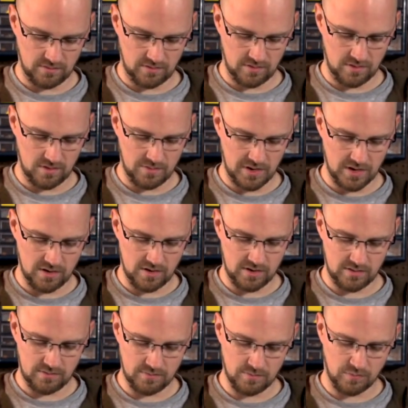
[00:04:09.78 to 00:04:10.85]
oh my god,
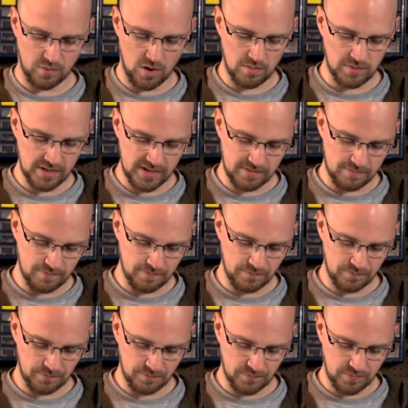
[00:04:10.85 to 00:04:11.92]
probably
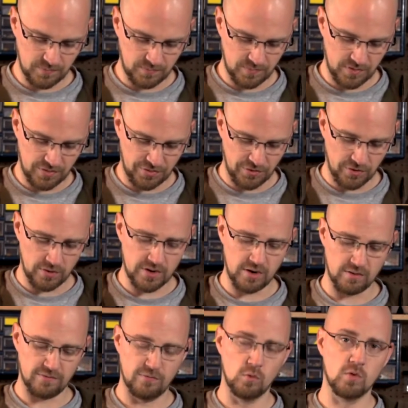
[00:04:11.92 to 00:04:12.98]
30
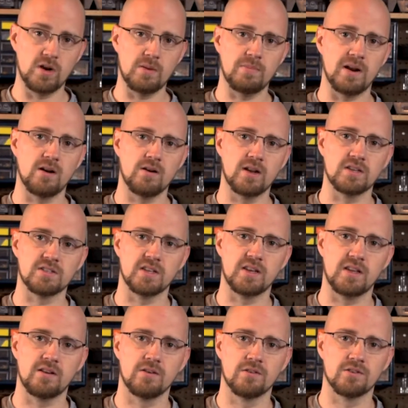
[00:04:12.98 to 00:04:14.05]
or 40 bearings in
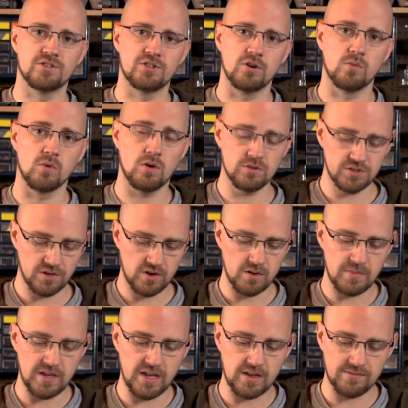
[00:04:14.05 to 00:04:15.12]
here. So we're also going to
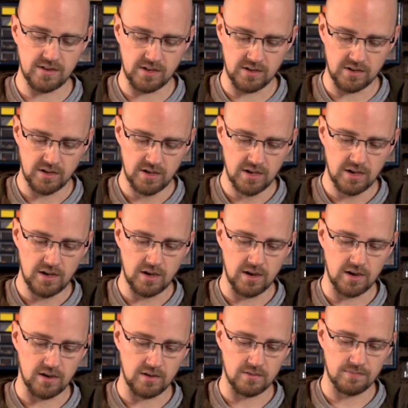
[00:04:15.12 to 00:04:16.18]
be giving,
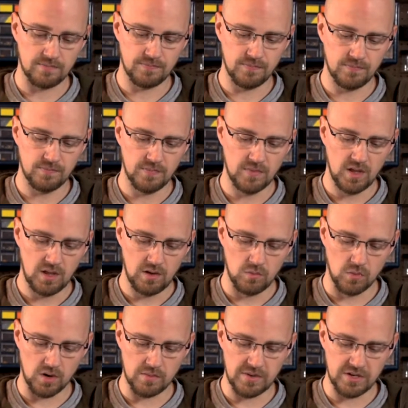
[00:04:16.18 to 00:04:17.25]
we're
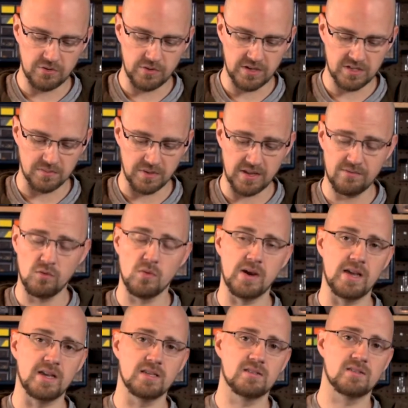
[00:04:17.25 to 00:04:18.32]
going to be doing some
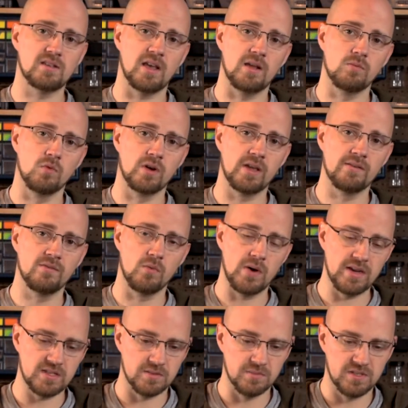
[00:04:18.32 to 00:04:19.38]
giveaways, and we'll give away
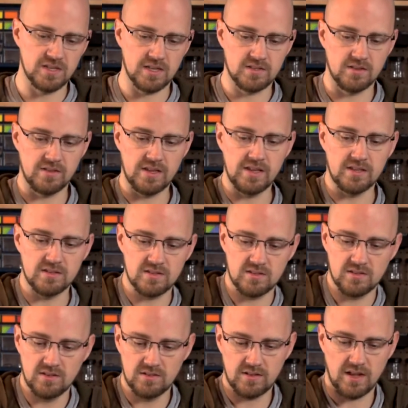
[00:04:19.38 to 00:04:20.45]
some sets of these
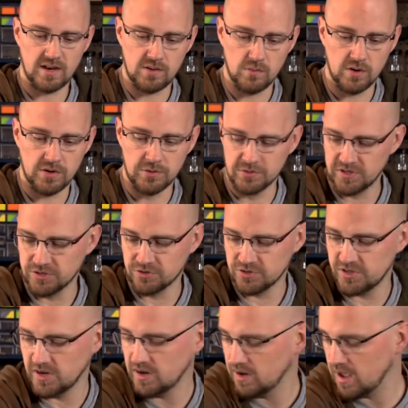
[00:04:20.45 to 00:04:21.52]
to anyone who's
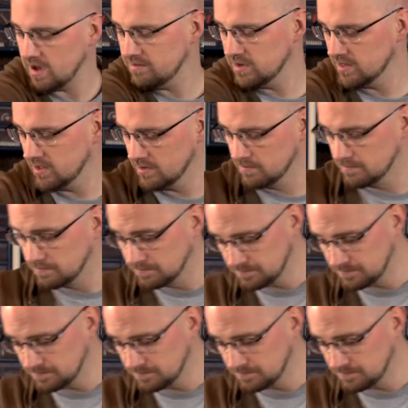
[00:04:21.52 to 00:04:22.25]
interested in having them.